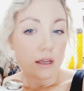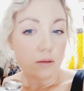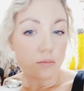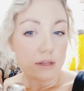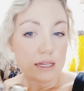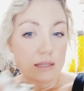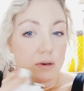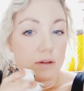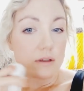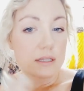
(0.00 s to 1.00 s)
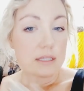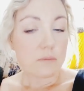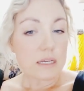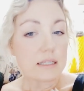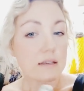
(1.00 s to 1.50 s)
and placement of this
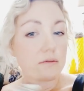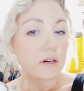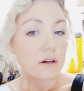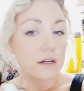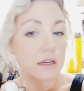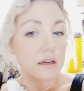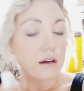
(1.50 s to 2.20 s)
makes it very